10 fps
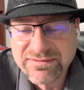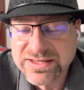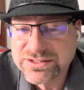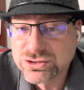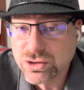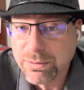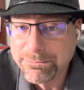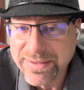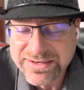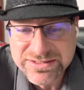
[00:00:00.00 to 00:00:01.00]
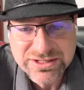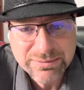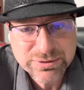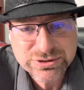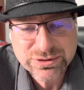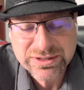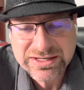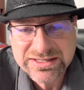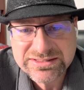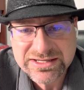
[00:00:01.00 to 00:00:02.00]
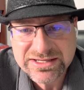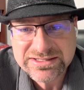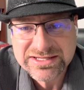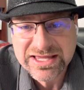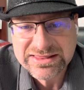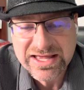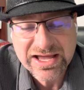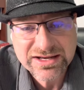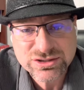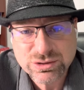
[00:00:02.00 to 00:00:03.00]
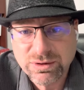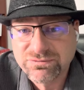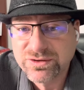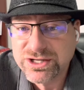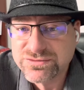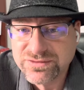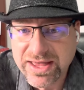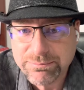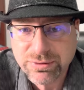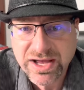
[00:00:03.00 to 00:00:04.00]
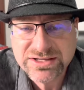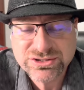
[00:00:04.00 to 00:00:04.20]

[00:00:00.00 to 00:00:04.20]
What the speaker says: It's a tremendous opportunity to get that kind of square footage for that price.